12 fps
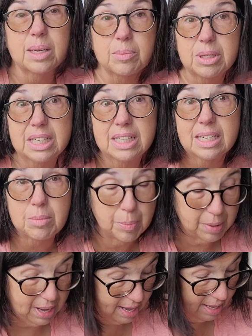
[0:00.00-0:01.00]
I'm going to knit him
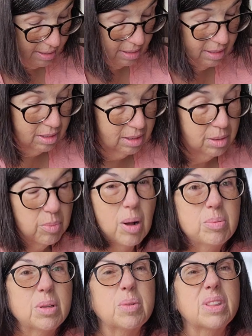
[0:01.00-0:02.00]
up a hat,
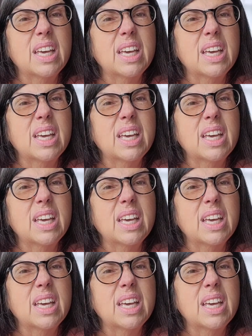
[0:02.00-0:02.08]
probably with